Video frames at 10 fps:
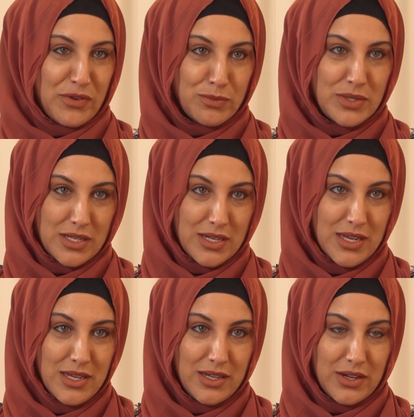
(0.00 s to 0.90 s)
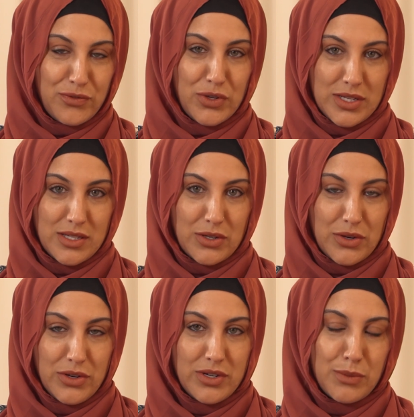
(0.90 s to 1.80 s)
back from Sydney a couple of
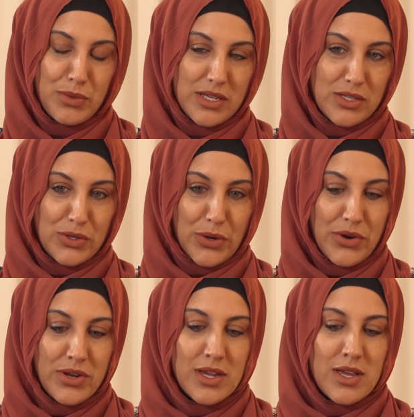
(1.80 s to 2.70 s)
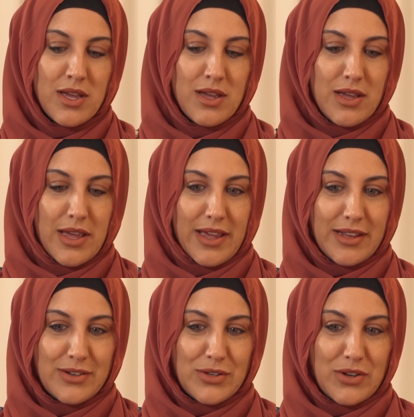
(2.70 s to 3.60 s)
years ago,
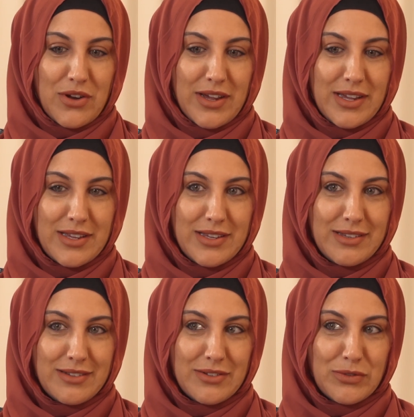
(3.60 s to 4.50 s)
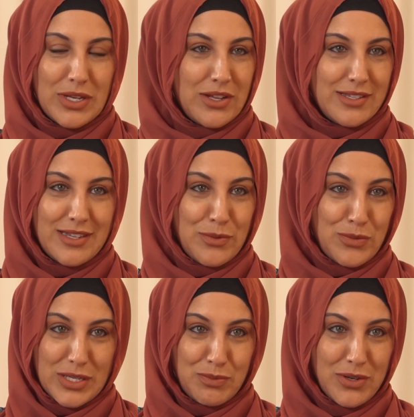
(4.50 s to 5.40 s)
and I realized that in
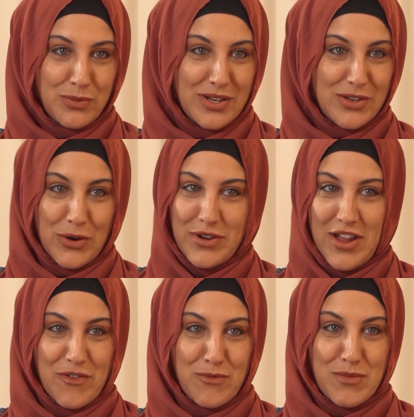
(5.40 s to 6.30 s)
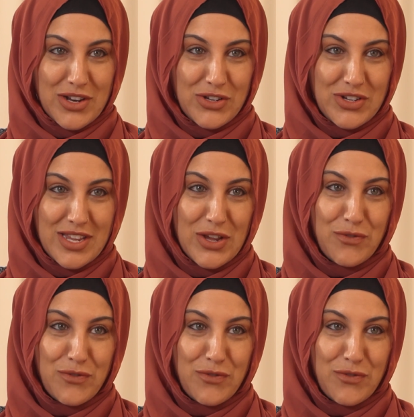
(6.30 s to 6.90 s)
Brisbane, we don't have much here